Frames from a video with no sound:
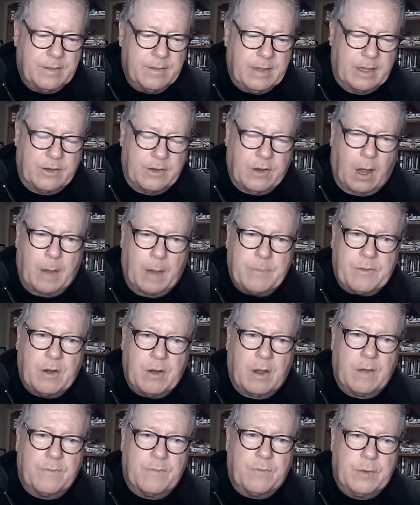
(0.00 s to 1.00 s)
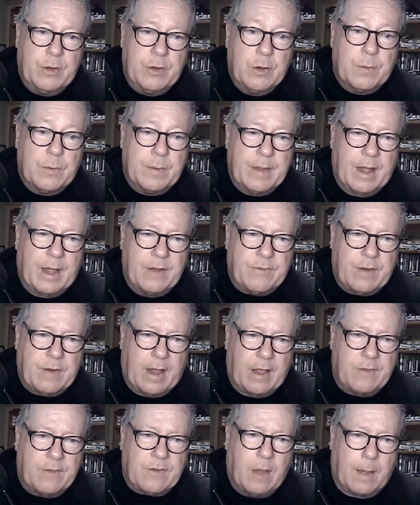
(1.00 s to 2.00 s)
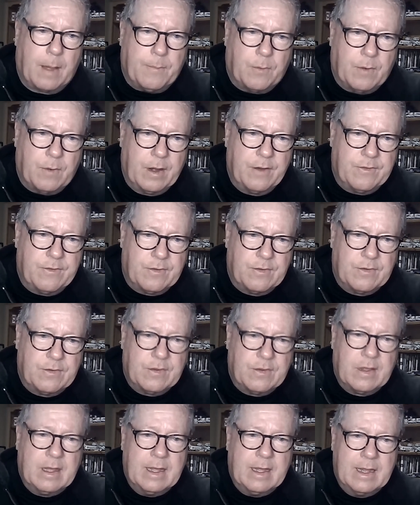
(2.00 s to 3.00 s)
the adoption of renewable natural gas operations